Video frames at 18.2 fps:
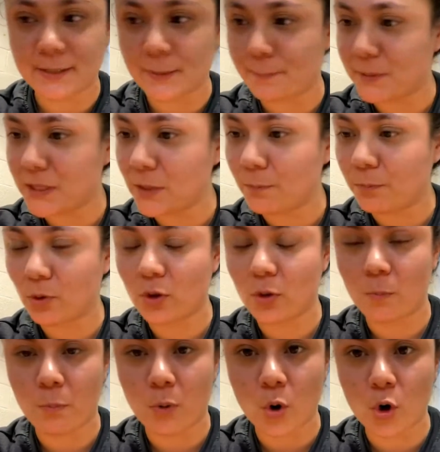the people,
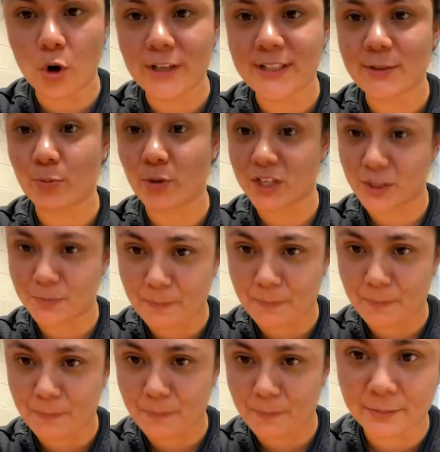the boys
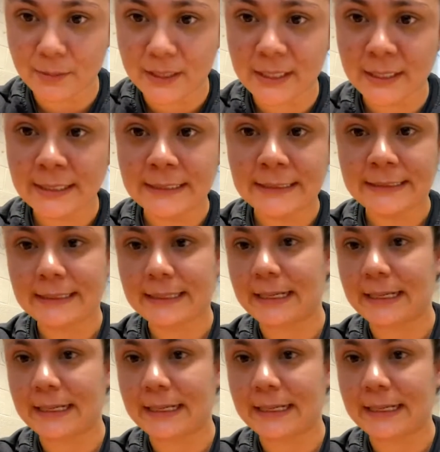respected me.